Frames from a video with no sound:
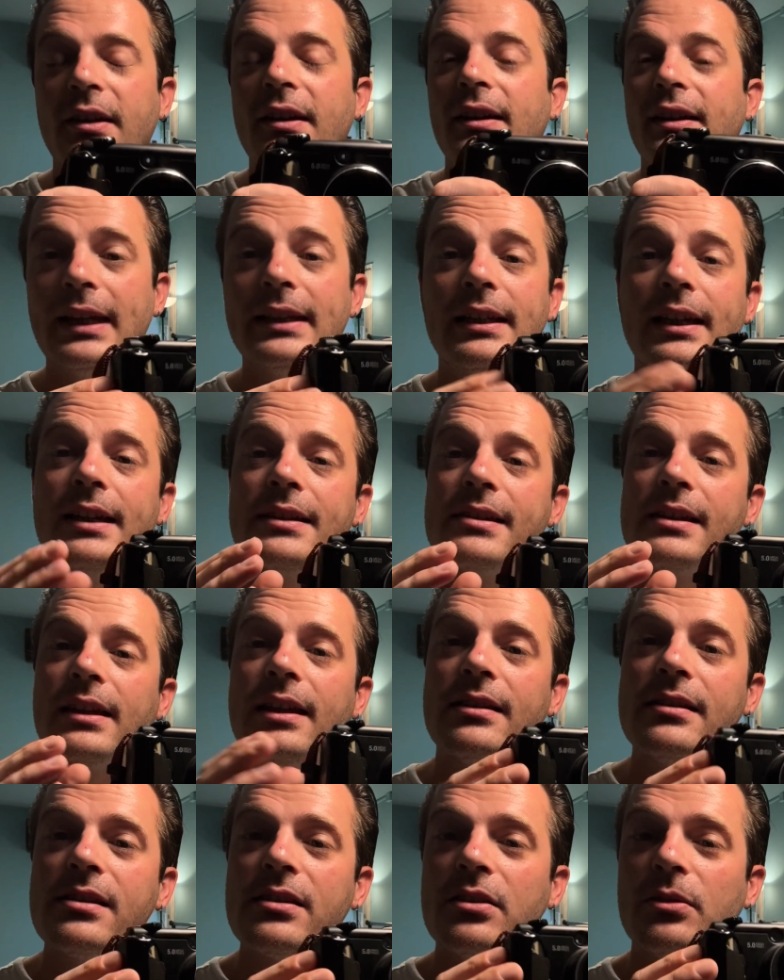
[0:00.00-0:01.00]
It has a
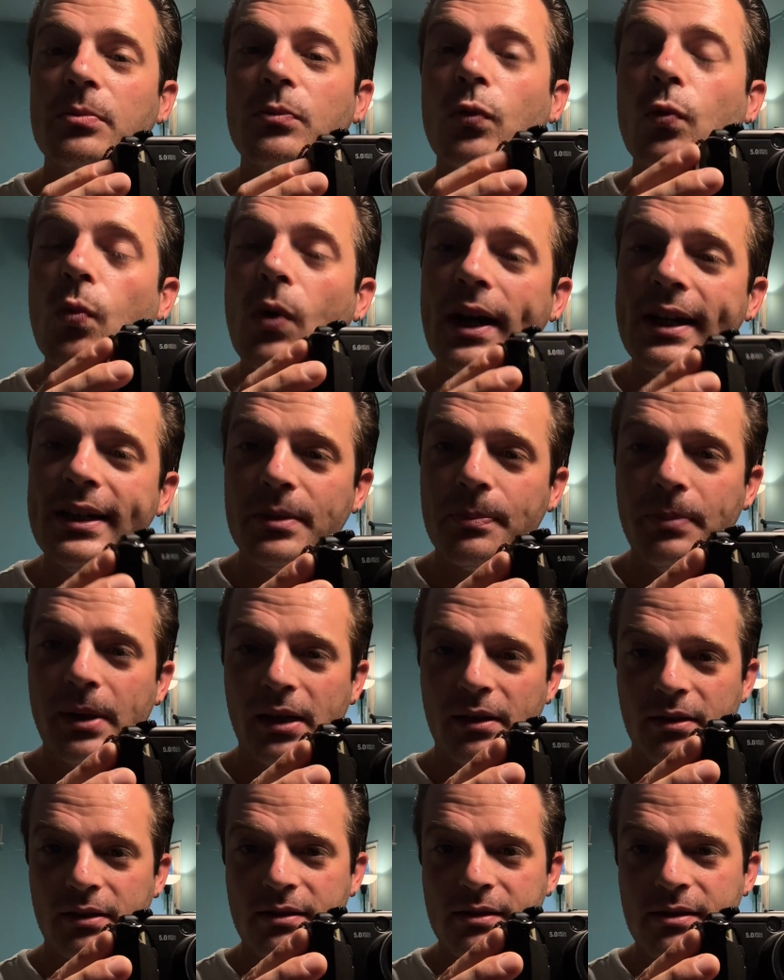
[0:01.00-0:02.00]
custom white
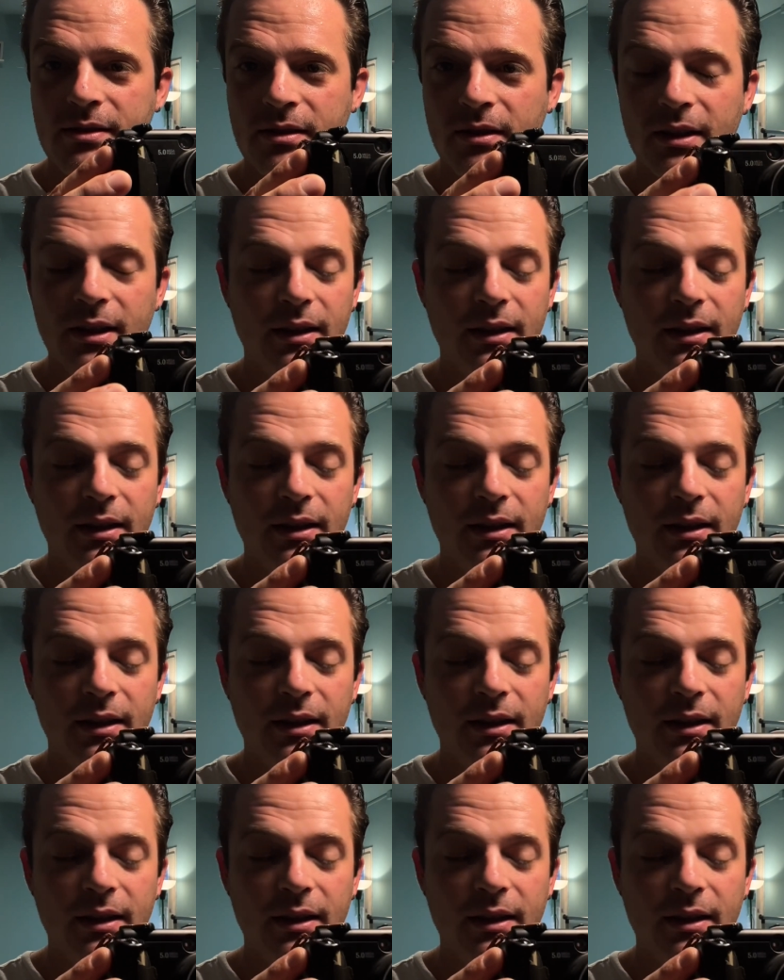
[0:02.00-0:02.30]
balance.